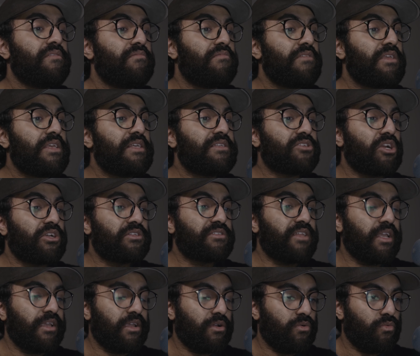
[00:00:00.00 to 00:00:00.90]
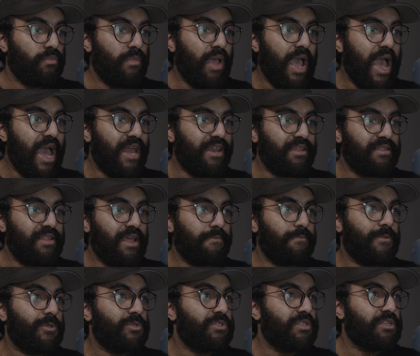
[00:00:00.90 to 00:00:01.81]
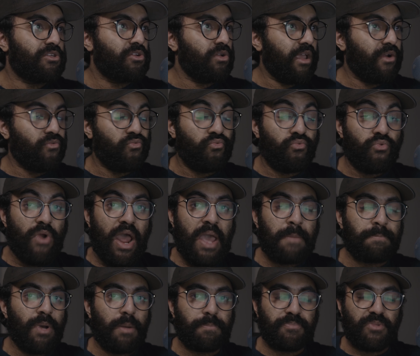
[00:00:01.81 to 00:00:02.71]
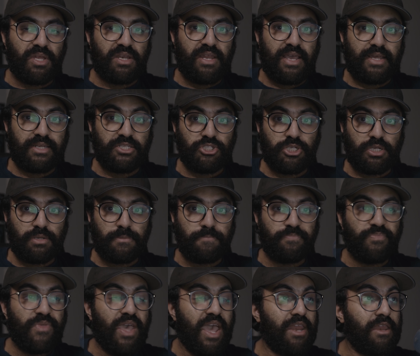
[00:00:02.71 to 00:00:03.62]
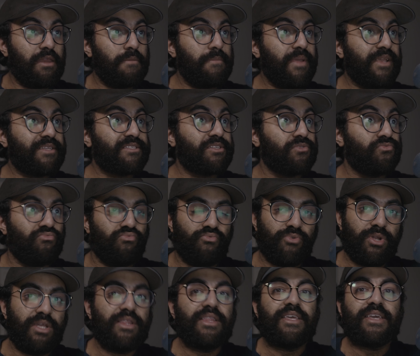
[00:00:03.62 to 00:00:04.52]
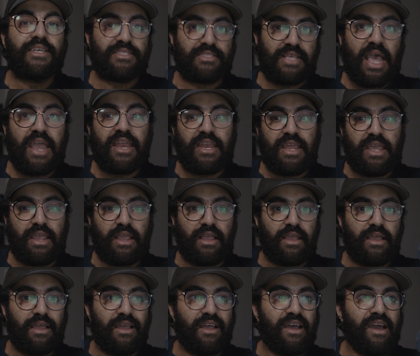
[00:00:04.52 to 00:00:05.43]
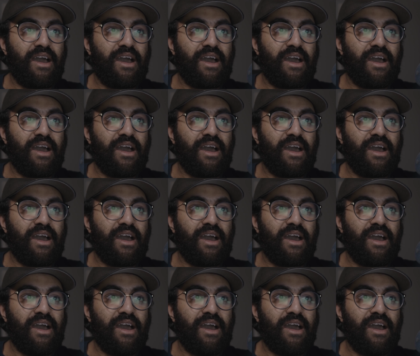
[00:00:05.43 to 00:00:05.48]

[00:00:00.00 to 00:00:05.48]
he starts like adding that music to like ramp up the tension, and it makes it really exciting,